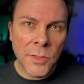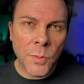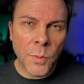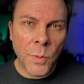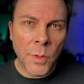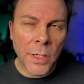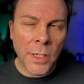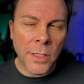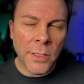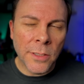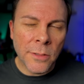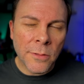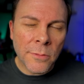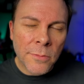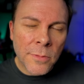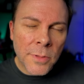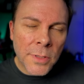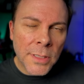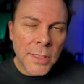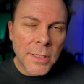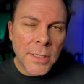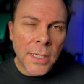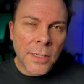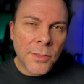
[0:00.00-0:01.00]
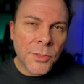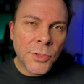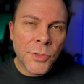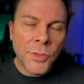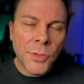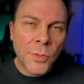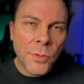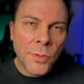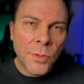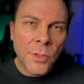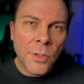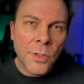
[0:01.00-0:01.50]
where you're really not
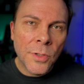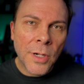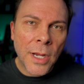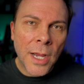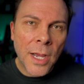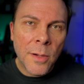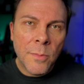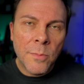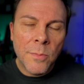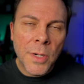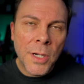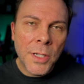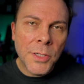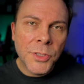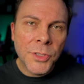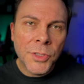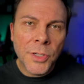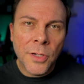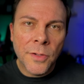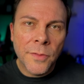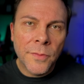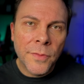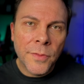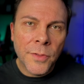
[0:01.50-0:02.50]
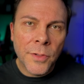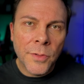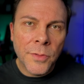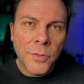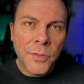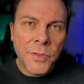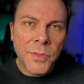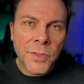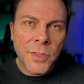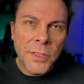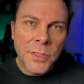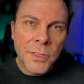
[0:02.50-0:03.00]
sure how much of
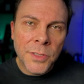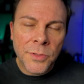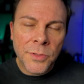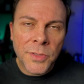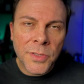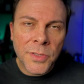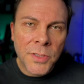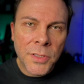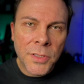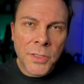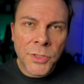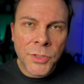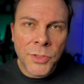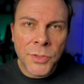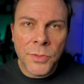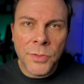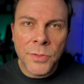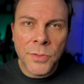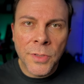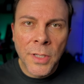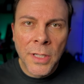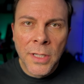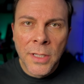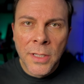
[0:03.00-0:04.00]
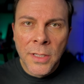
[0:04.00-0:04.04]
those interstitial